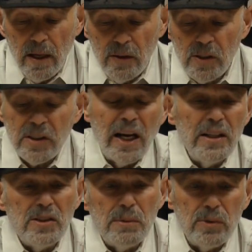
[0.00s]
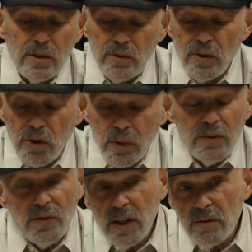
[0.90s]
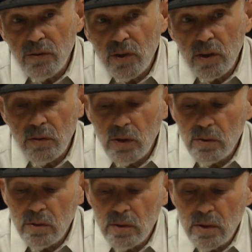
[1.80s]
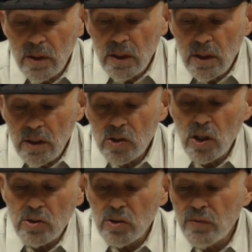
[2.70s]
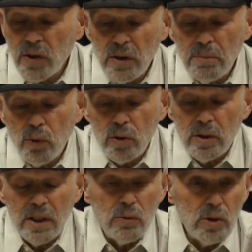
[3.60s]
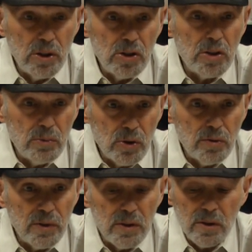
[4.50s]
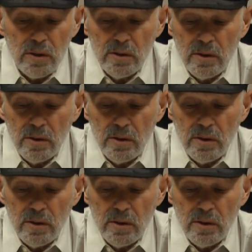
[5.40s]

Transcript: This concept of three feet in front of you is also very important in our religious observance.